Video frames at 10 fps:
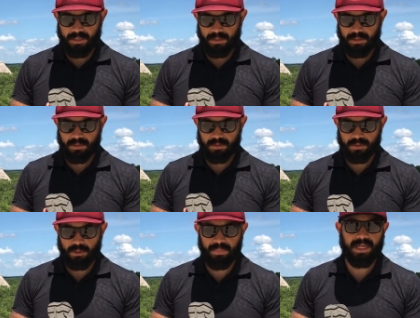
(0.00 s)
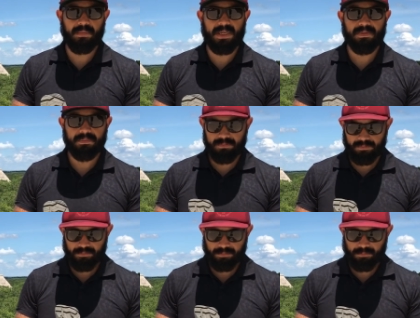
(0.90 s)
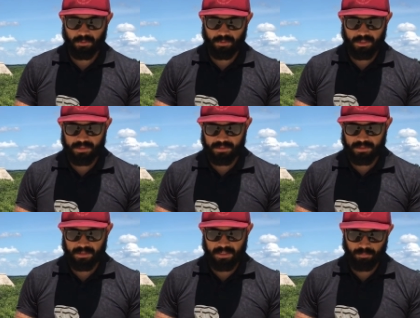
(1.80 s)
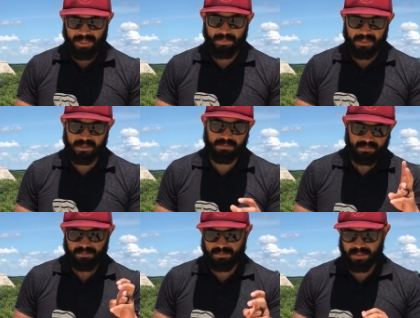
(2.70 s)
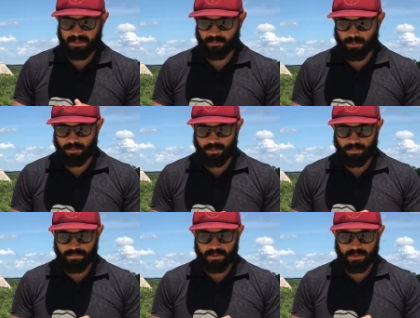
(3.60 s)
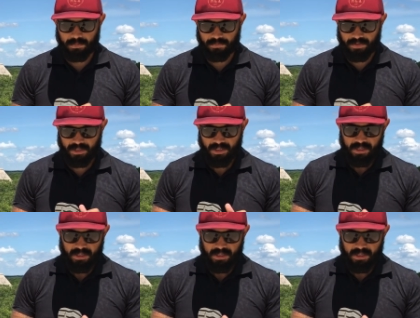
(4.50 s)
I think it's called Panama, more or less. That Panama is the quote-unquote official name of it.